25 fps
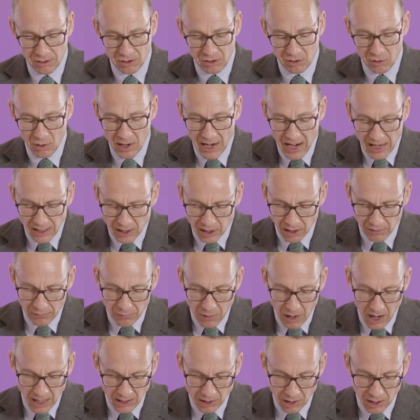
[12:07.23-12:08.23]
Creative
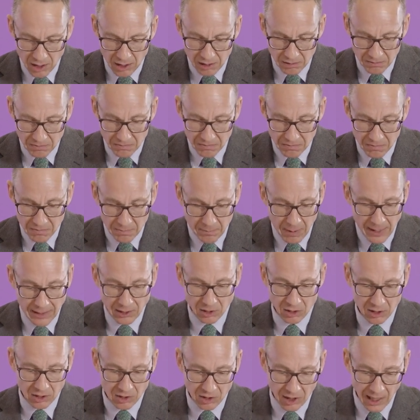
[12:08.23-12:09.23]
writing,
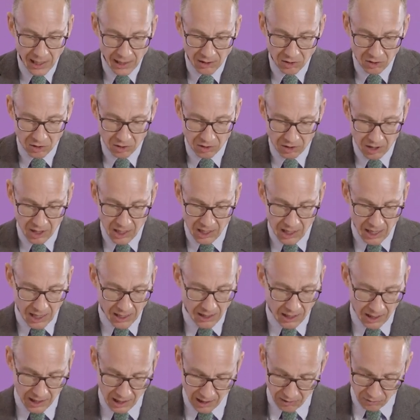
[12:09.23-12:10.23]
best assessed
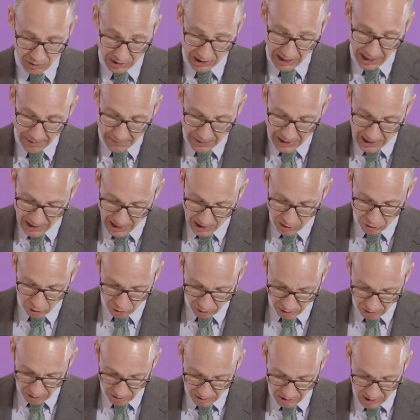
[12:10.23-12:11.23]
in an
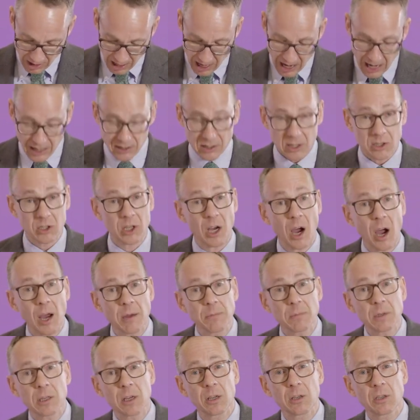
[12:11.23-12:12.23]
examination under
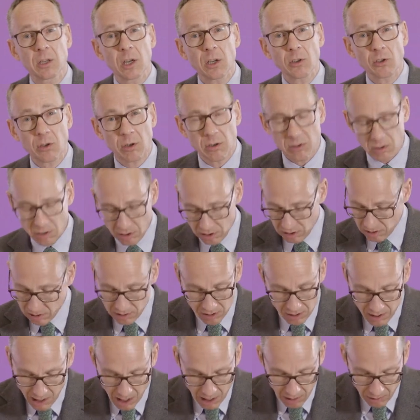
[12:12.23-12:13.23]
timed conditions?
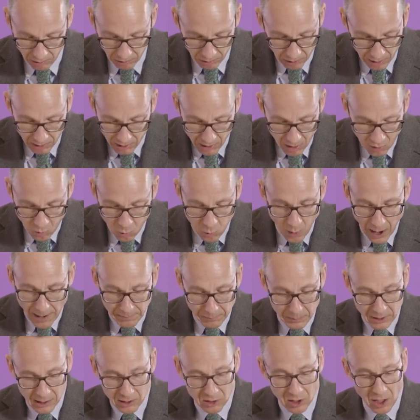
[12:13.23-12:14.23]
No.
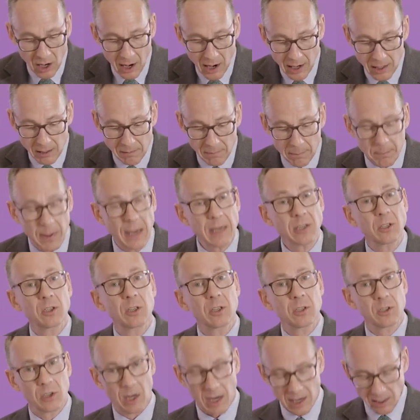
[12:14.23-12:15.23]
Web design, best
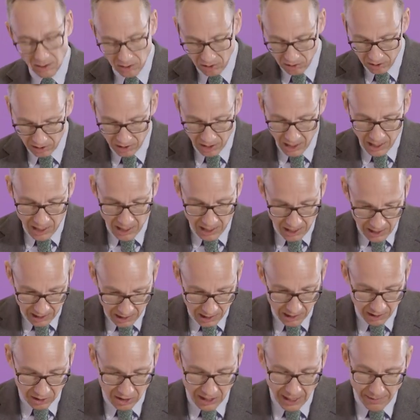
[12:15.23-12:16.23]
assessed
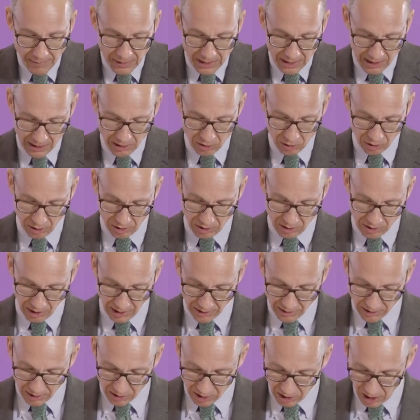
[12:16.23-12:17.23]
in examinations
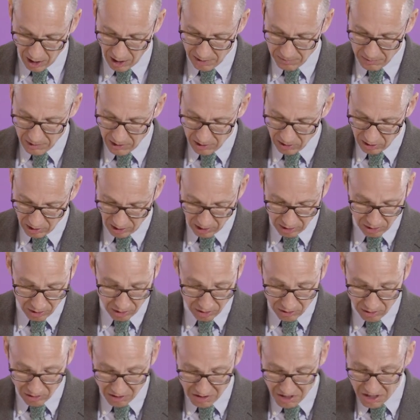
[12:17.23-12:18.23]
under time
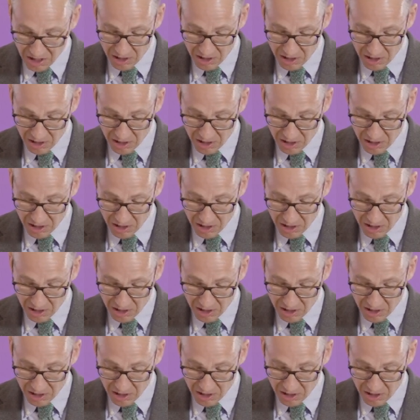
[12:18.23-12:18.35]
conditioned?